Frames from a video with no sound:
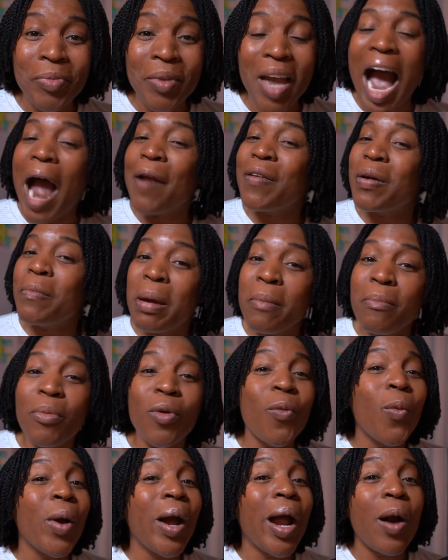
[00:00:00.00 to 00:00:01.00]
I remember
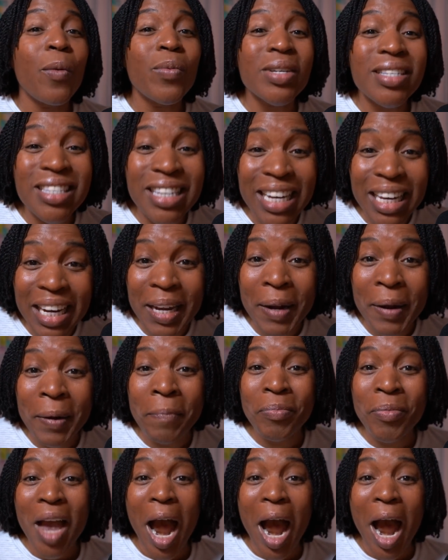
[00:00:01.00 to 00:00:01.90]
where I was sitting.